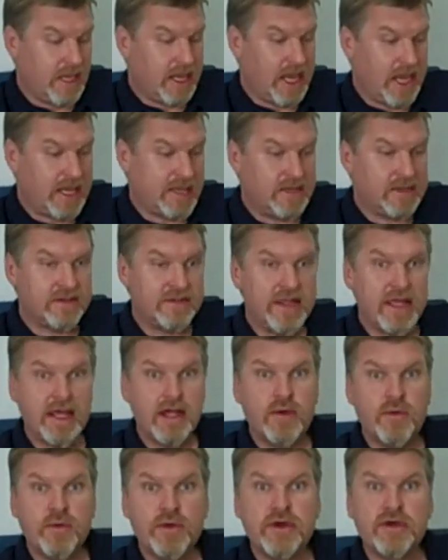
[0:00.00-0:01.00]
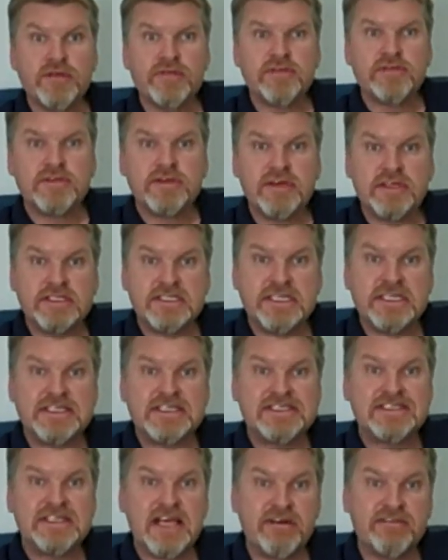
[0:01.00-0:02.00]
And there were
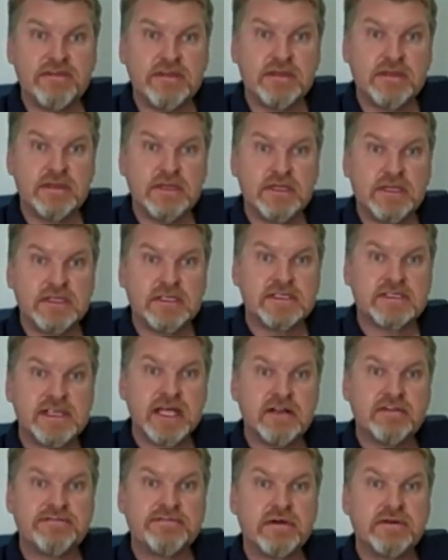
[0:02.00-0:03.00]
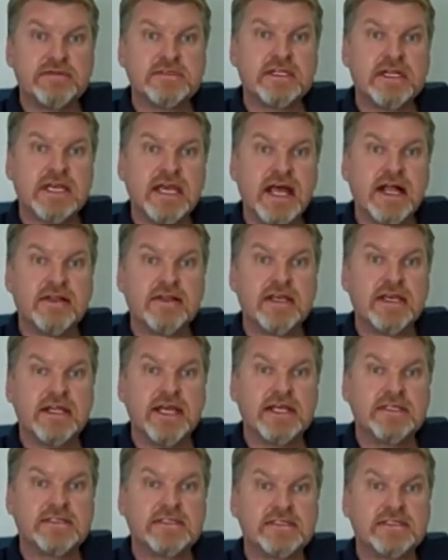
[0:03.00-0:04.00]
37 cell phones and
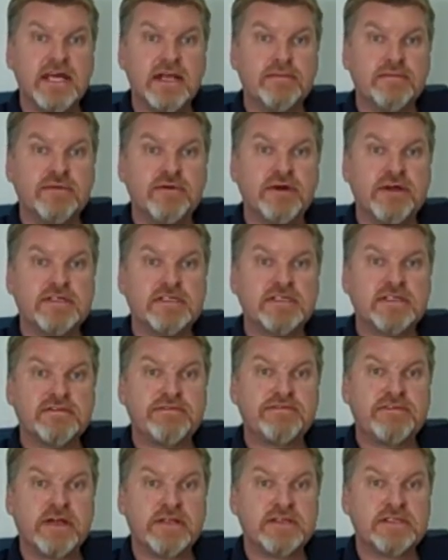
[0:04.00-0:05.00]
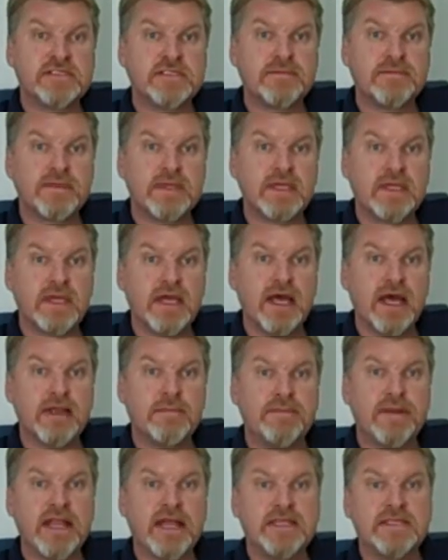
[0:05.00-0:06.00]
calculators then brought to the front
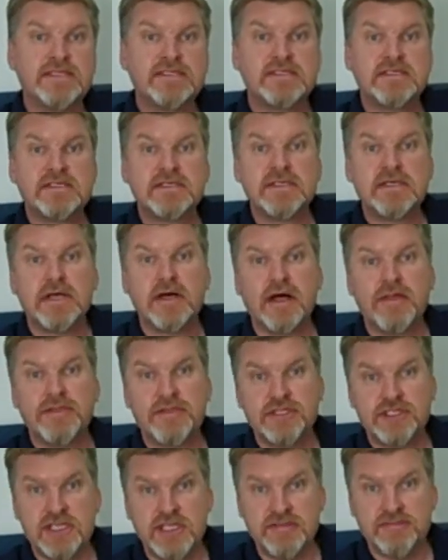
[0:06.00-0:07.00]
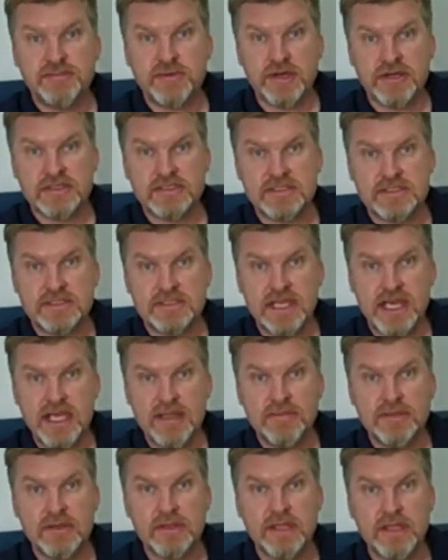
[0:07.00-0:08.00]
and placed on the chief proctor's
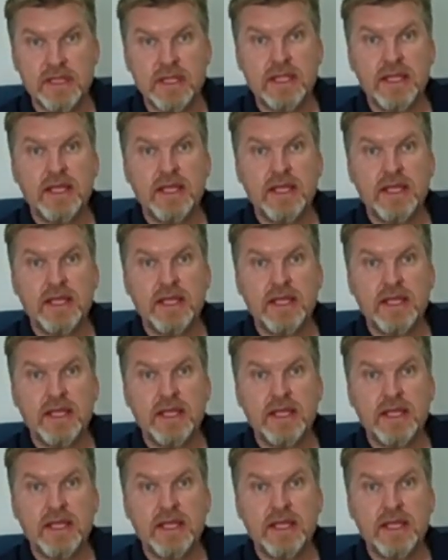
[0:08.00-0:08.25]
table.